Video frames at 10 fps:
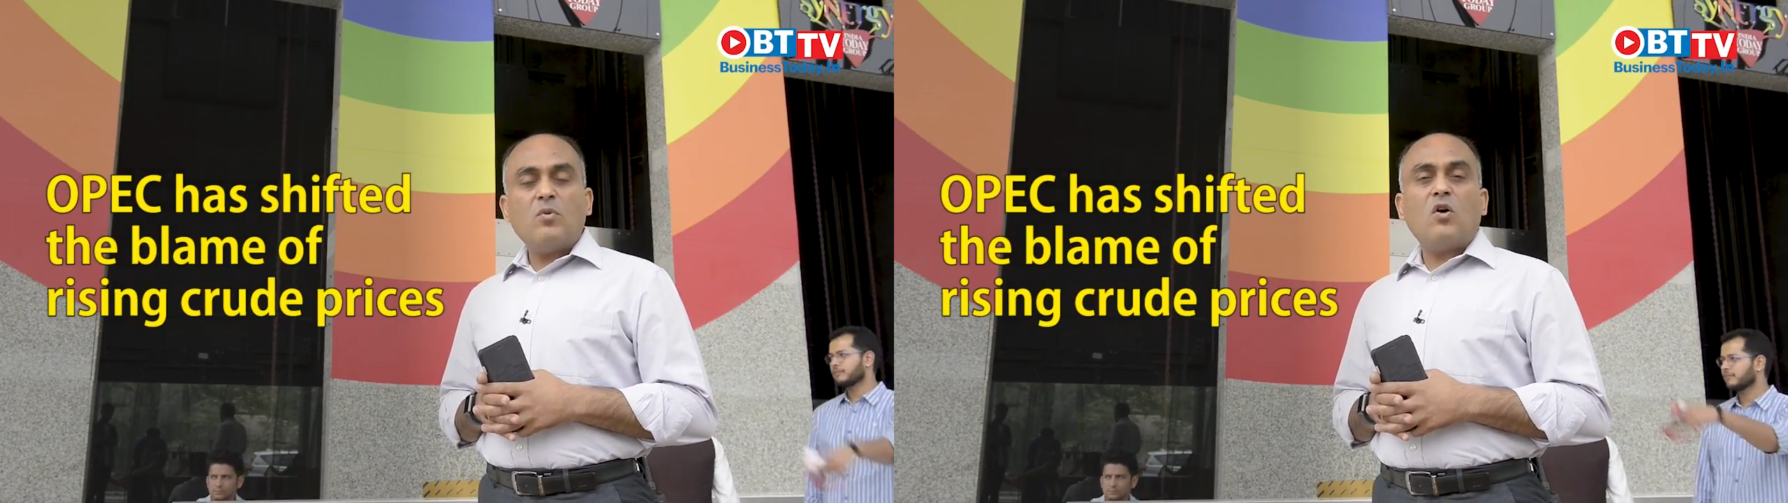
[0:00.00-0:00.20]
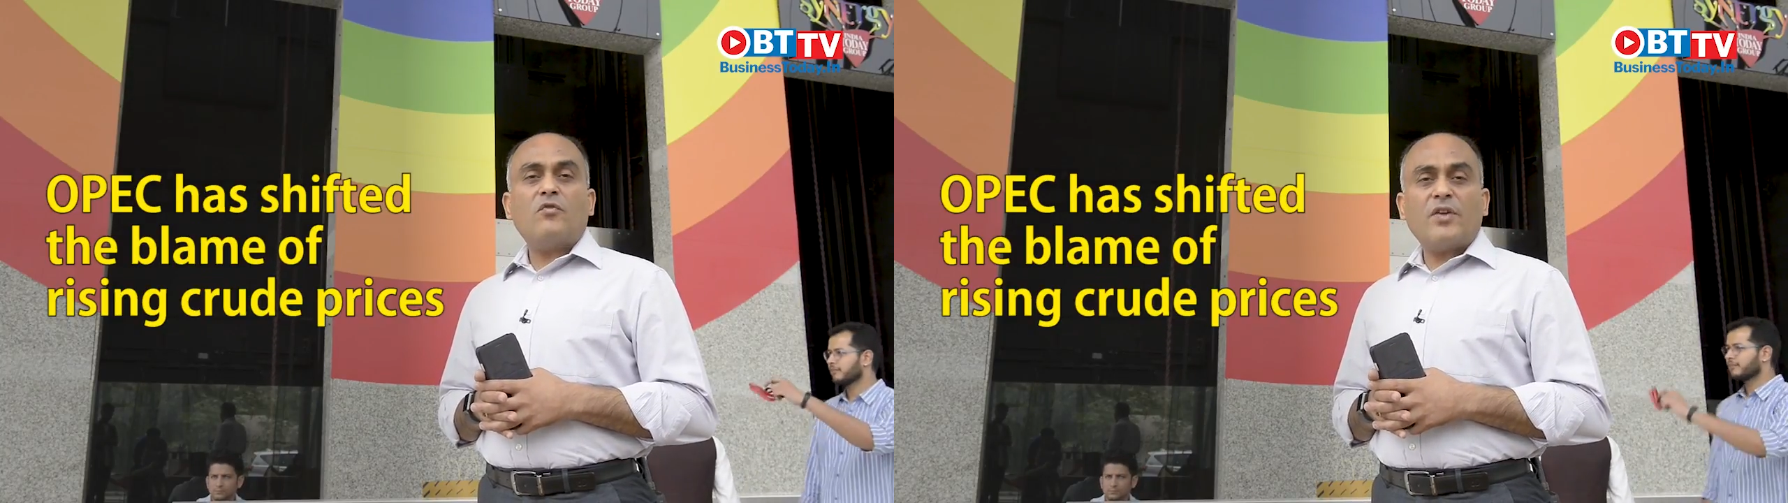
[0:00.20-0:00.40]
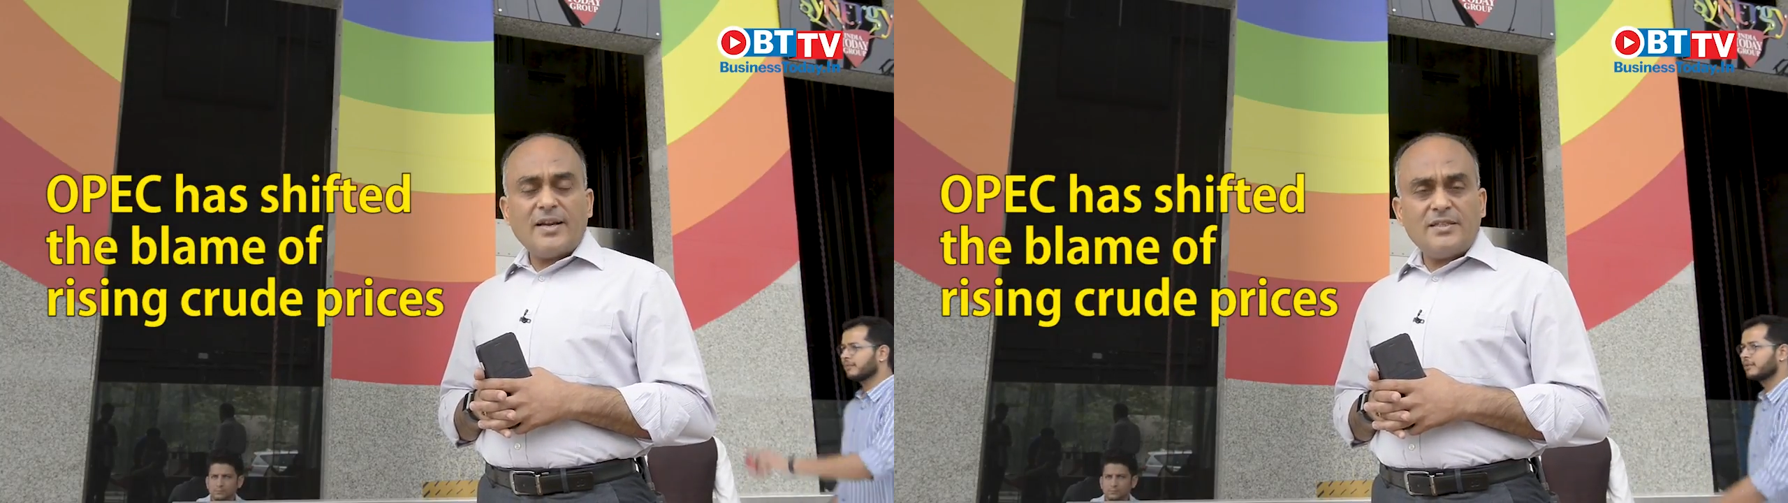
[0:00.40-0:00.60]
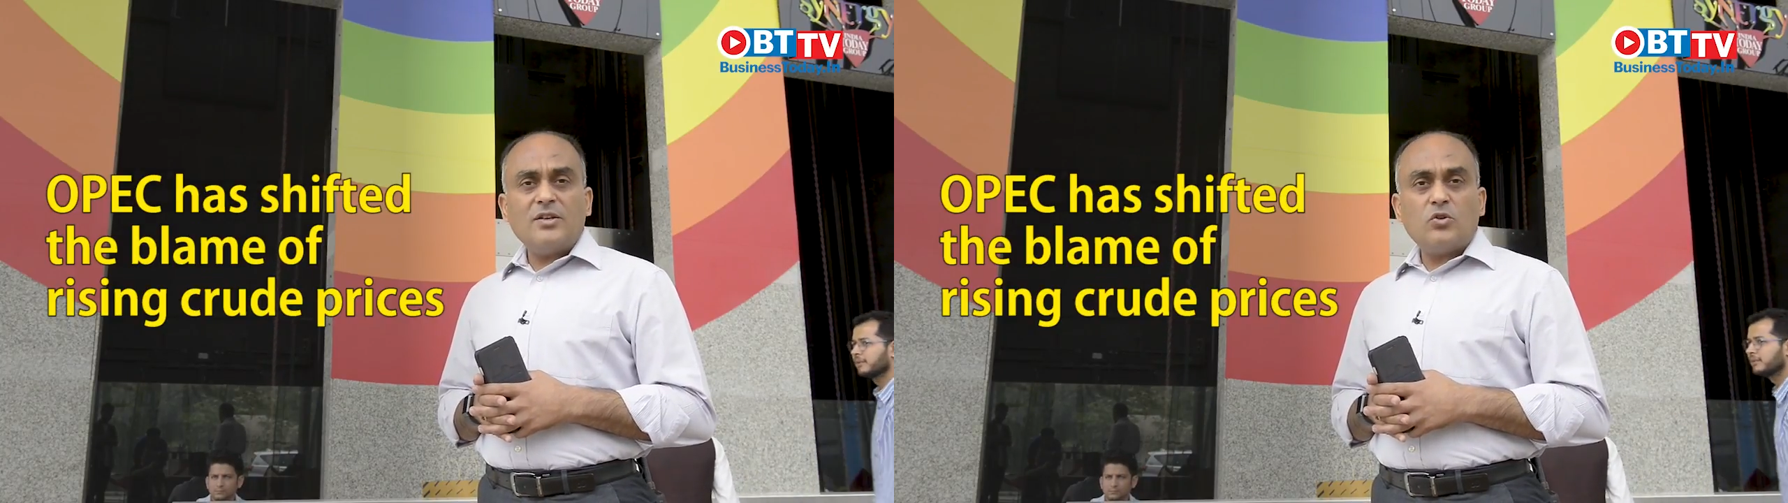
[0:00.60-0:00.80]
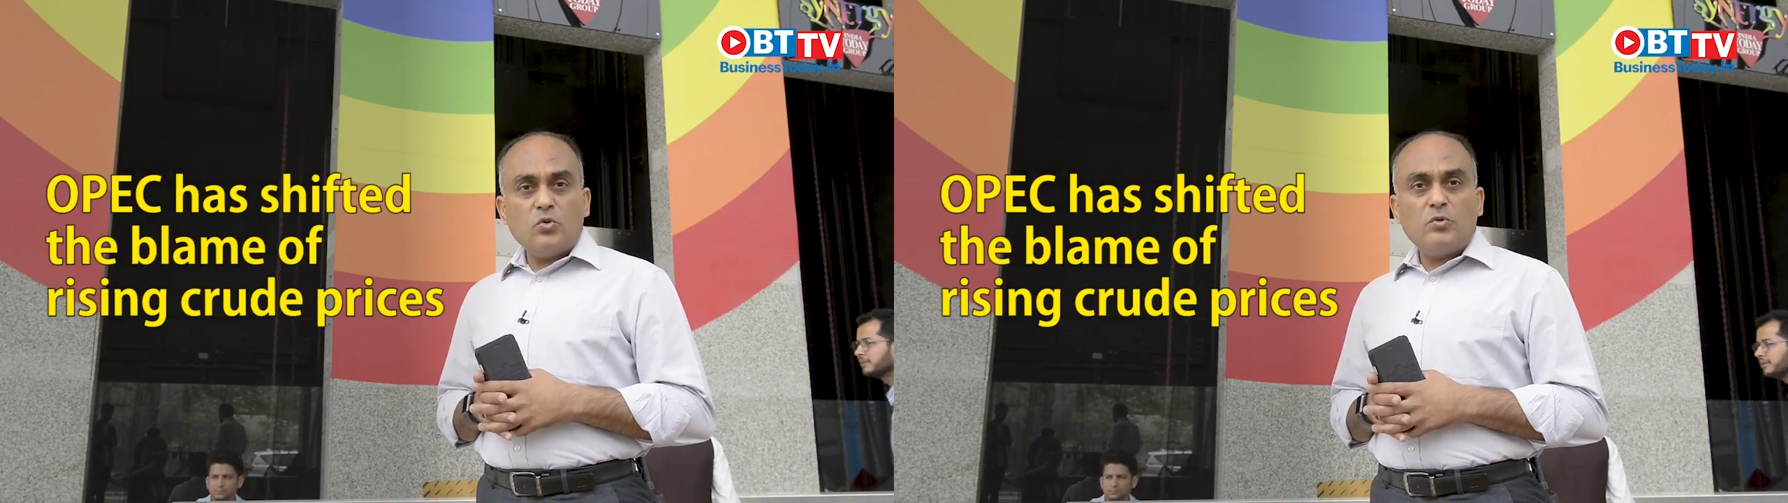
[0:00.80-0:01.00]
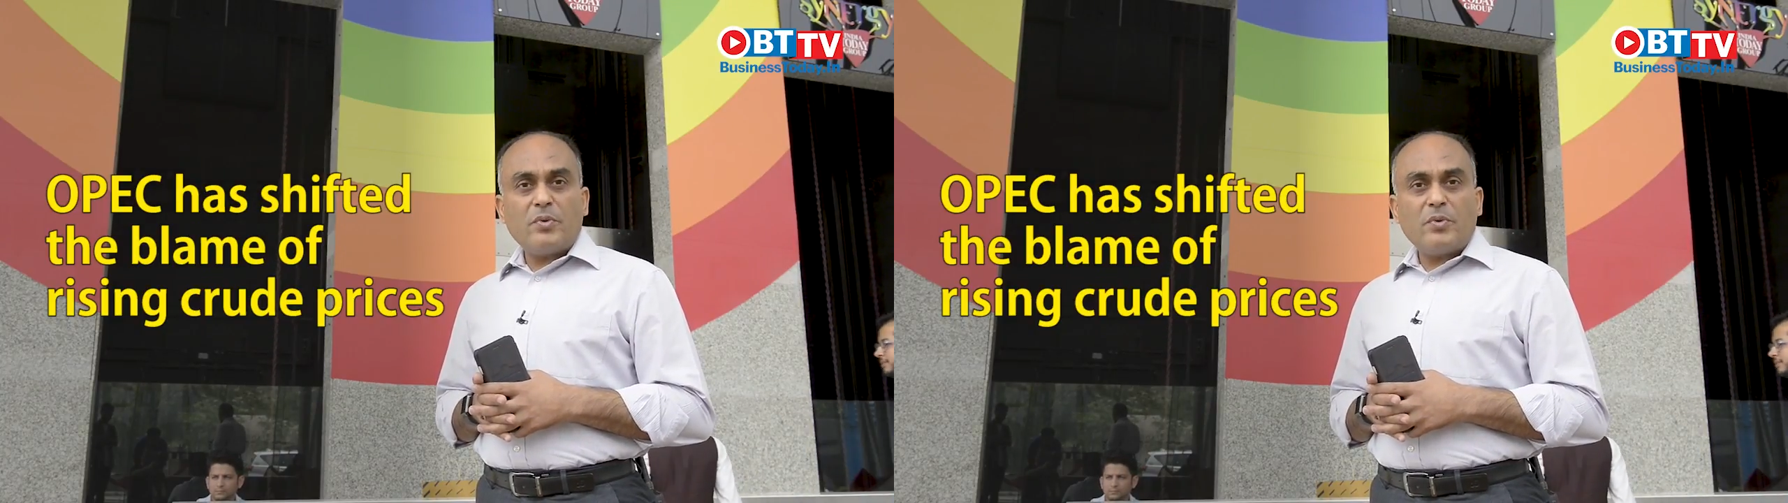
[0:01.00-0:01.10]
of rising crude